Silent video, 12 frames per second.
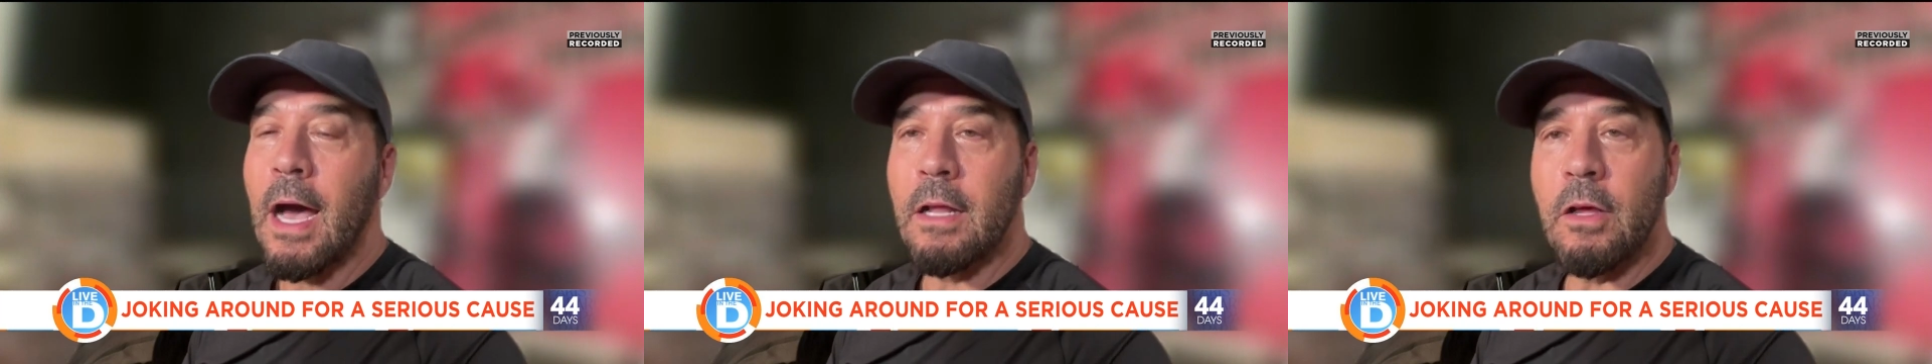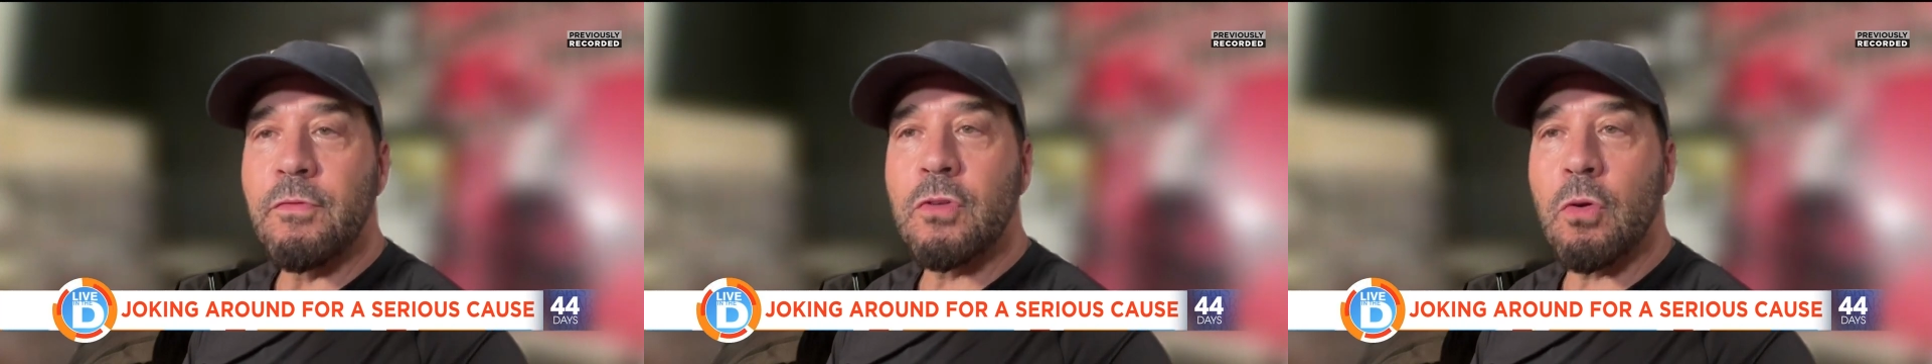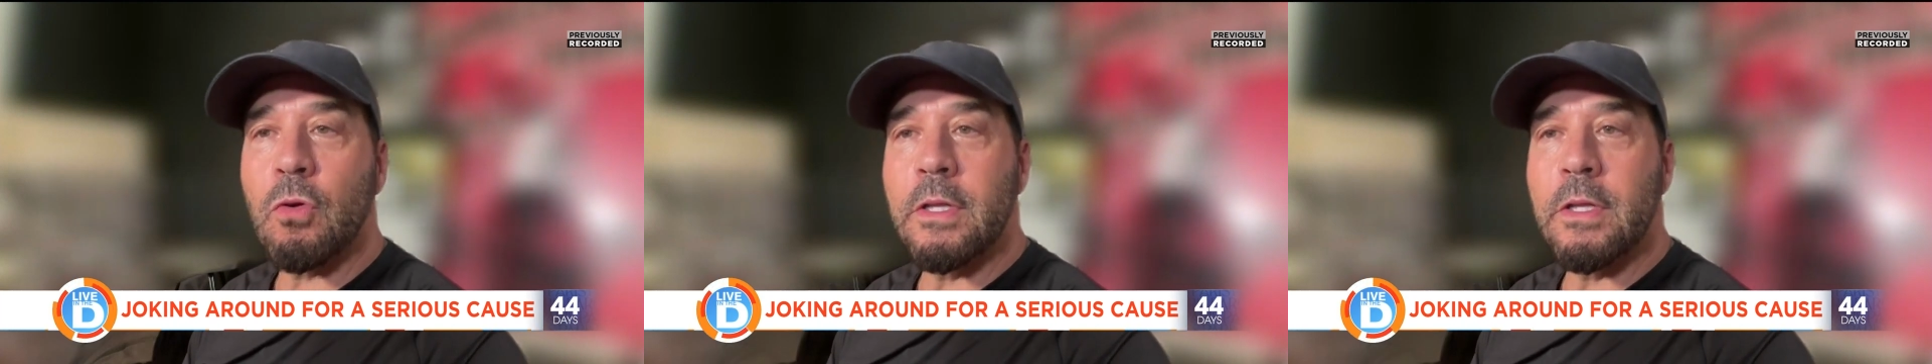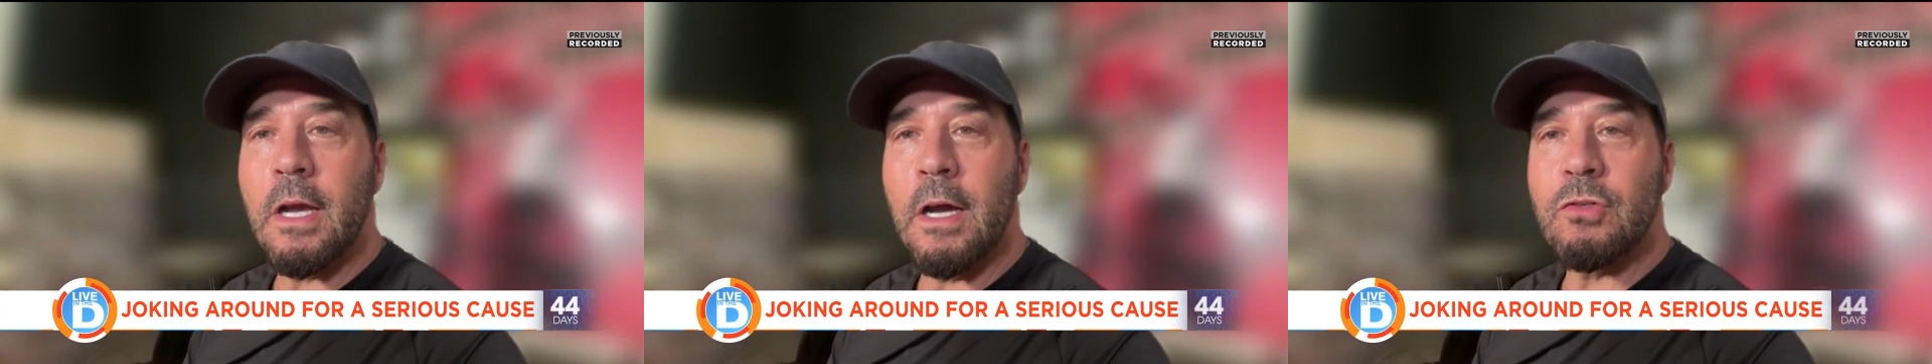I love
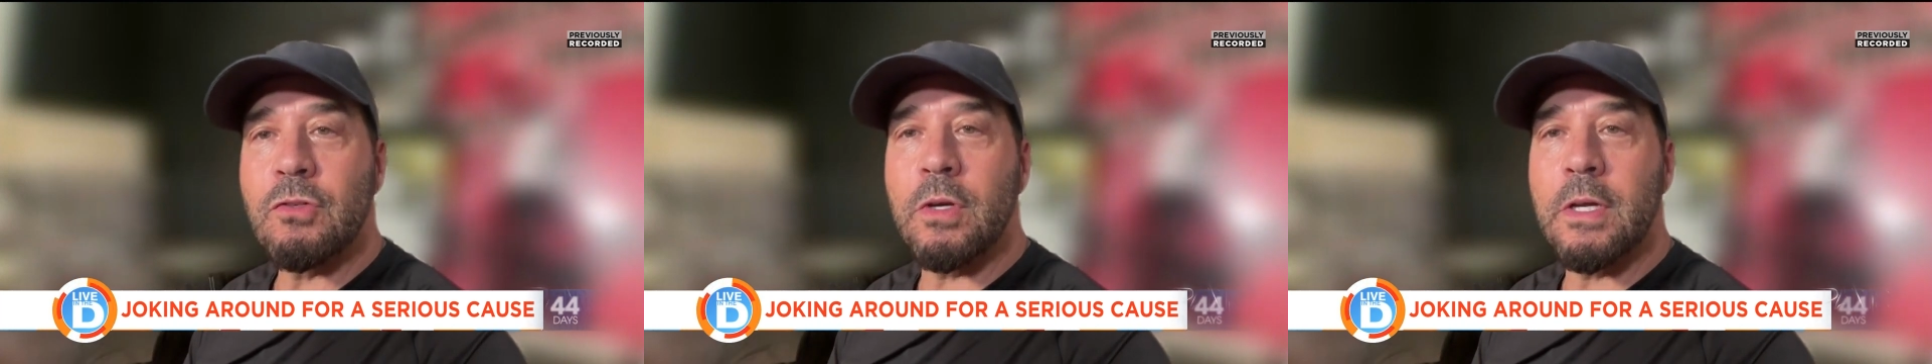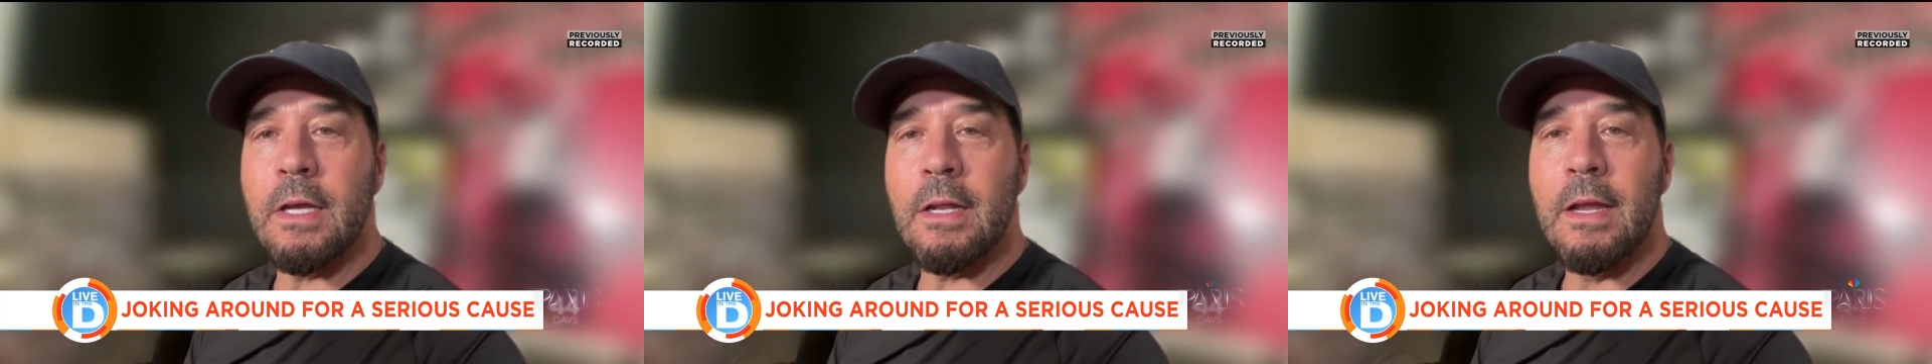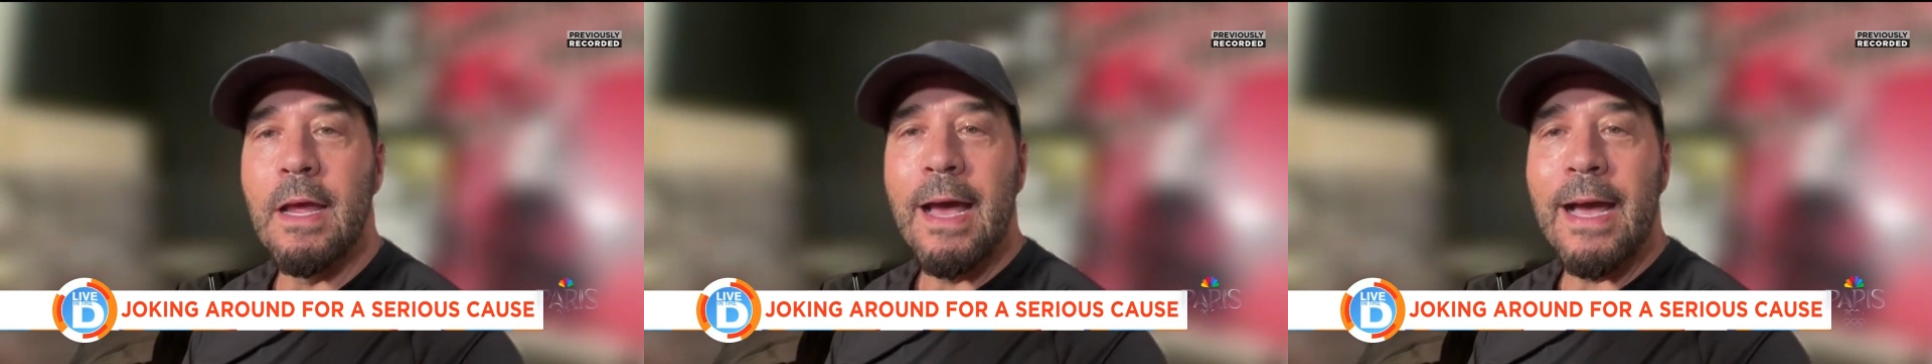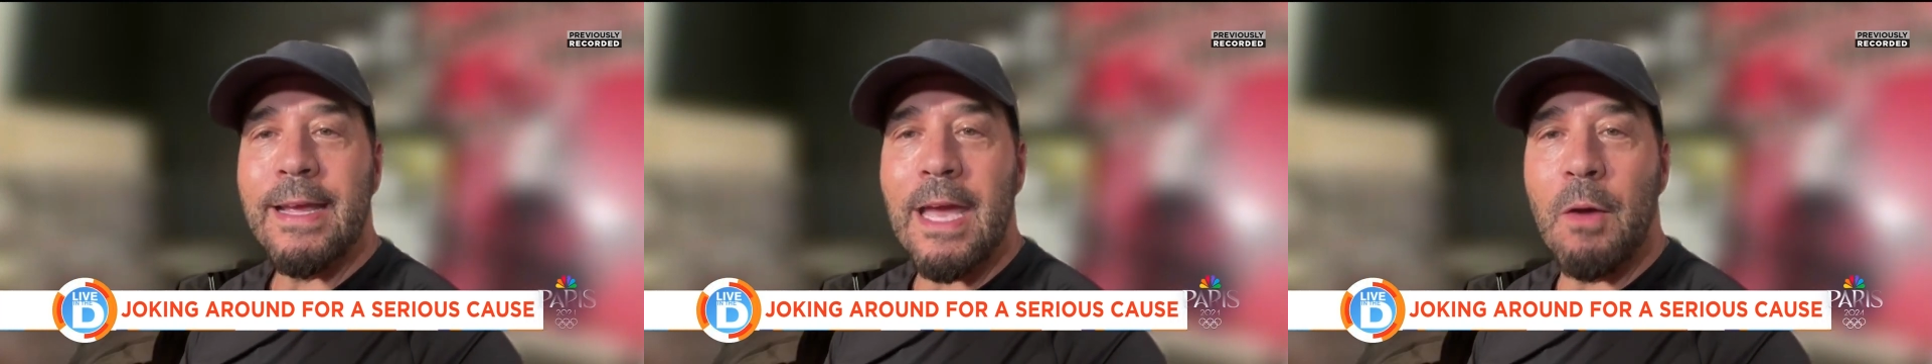touring the country, and
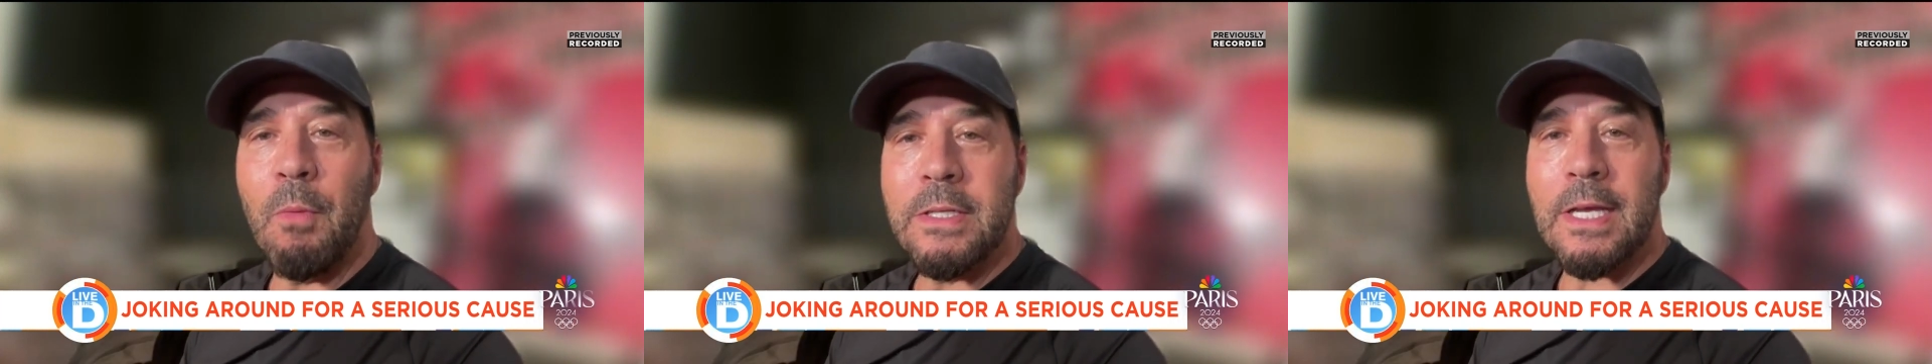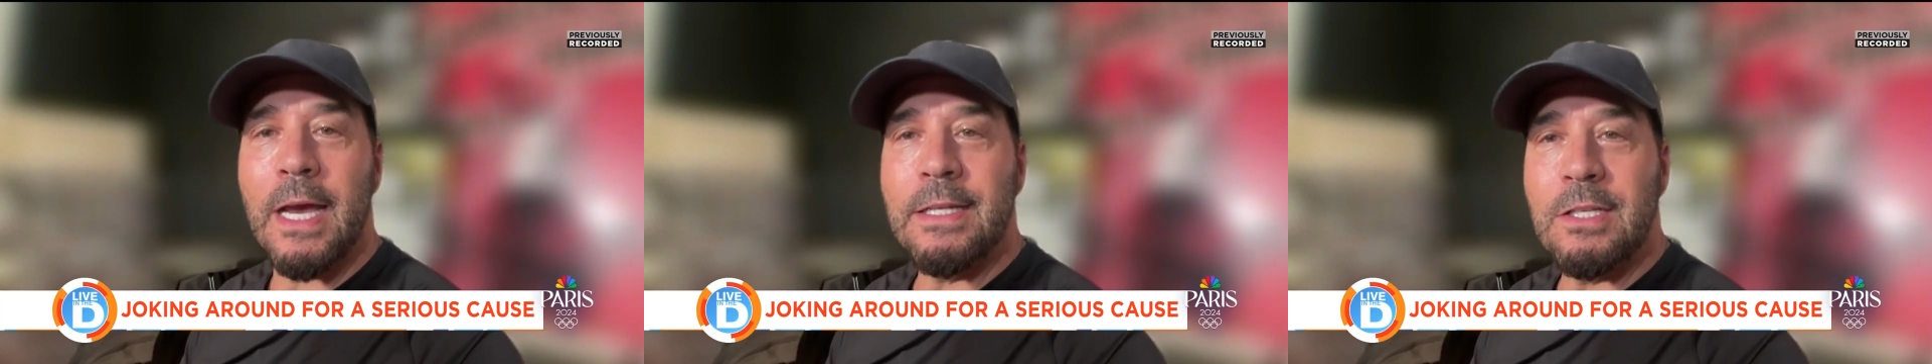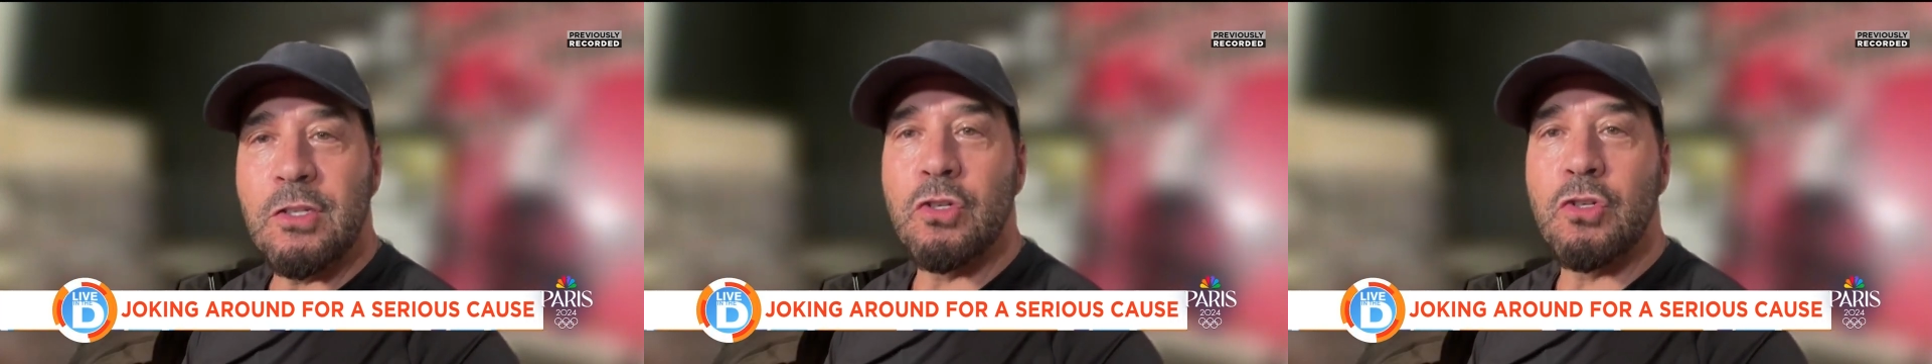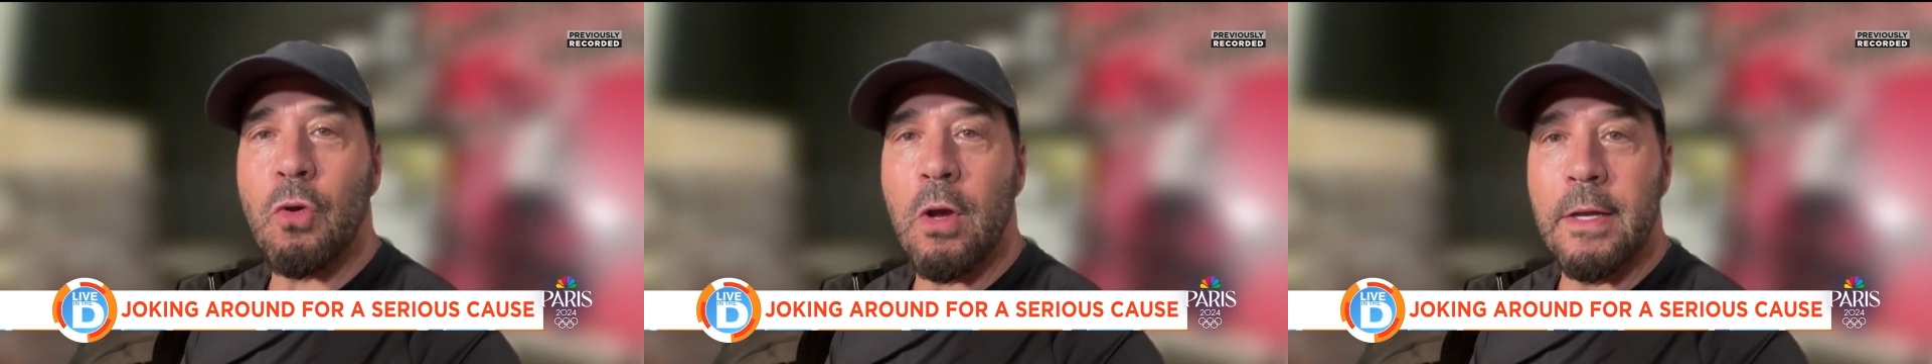I can't wait to head to
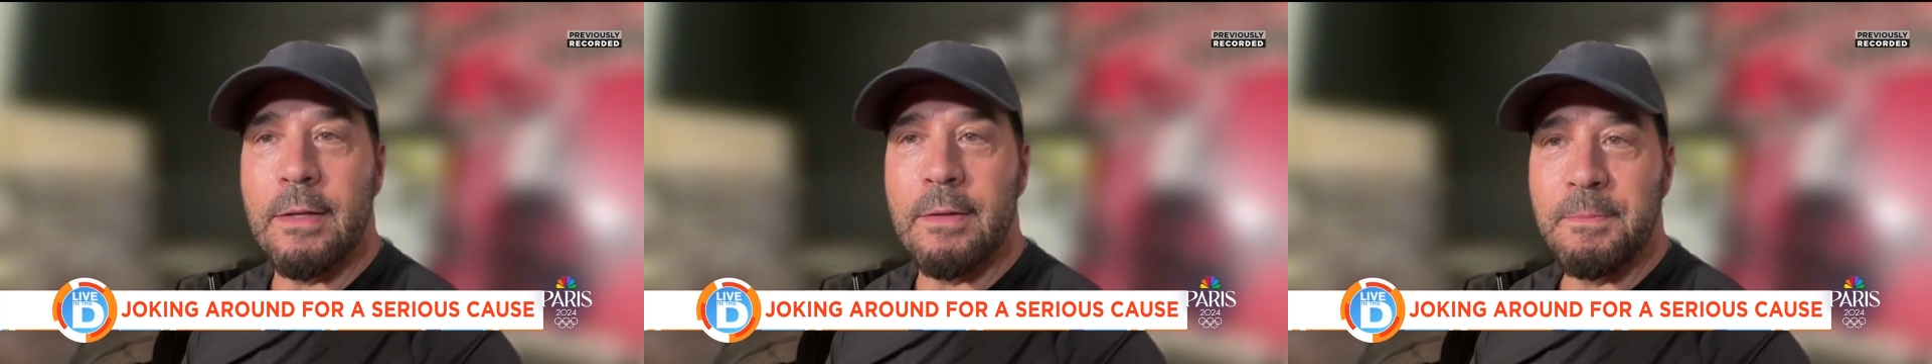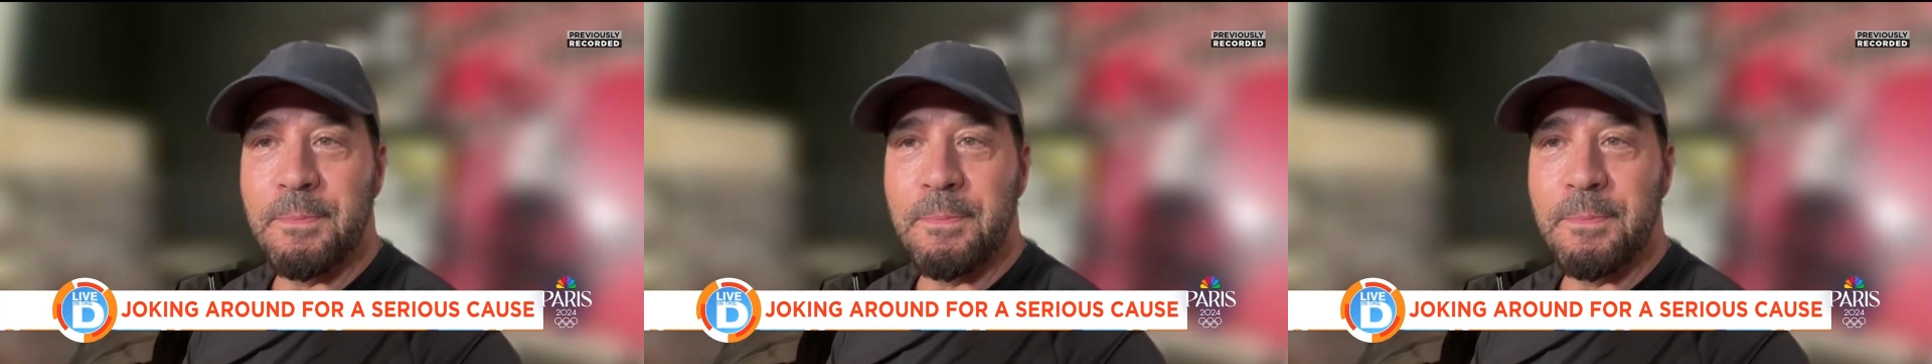Detroit.